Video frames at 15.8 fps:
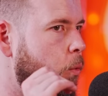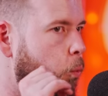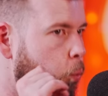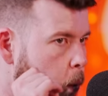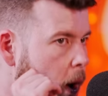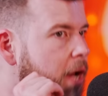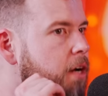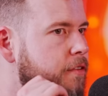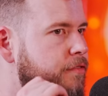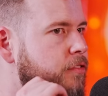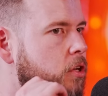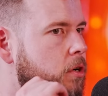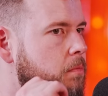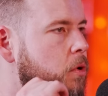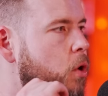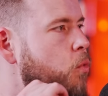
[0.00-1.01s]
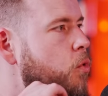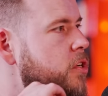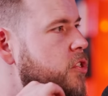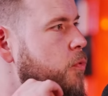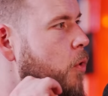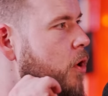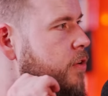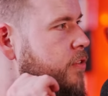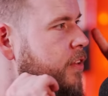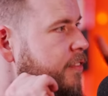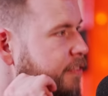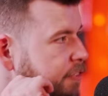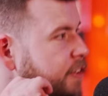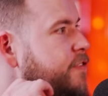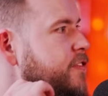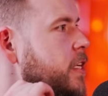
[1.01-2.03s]
one of them was worth
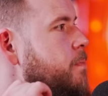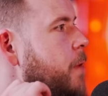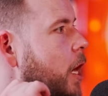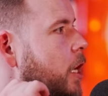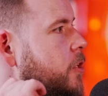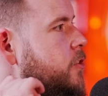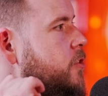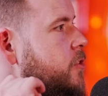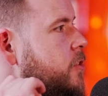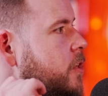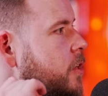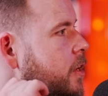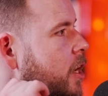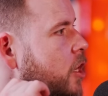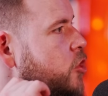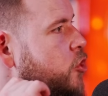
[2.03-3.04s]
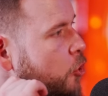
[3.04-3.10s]
50 bucks. Yeah.